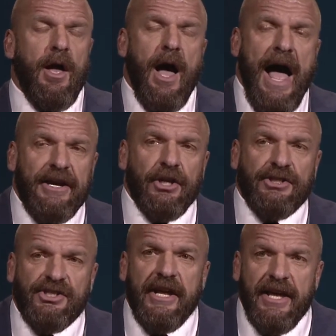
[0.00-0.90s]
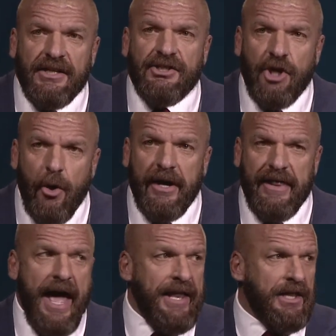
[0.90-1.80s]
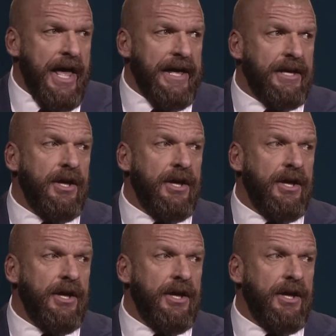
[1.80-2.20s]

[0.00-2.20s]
I could see us doing that, like,